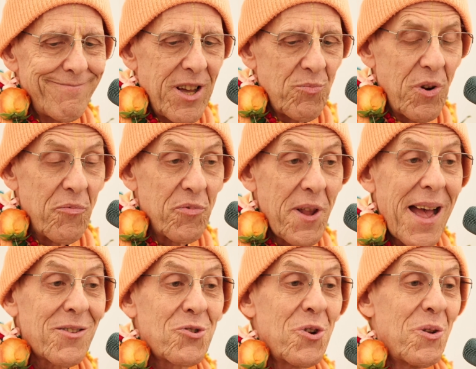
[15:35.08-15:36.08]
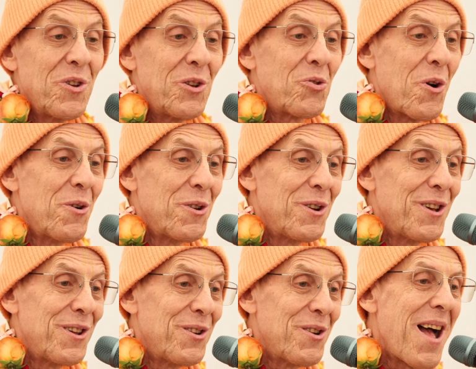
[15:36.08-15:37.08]
reflection of
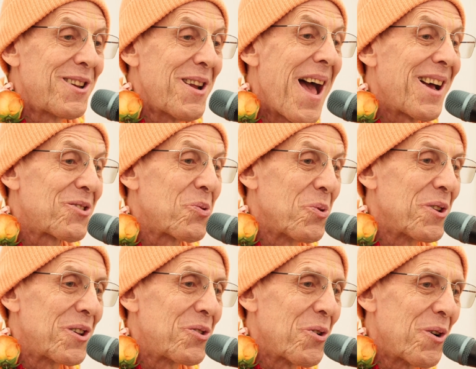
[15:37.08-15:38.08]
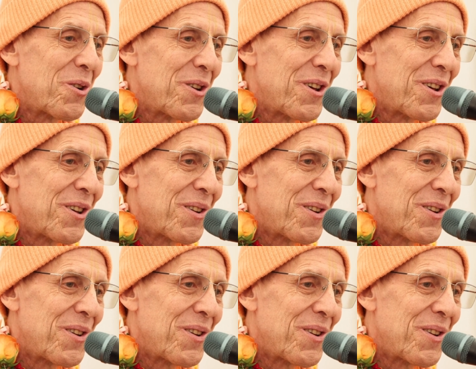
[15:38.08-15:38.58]
eternity, not in actual eternity.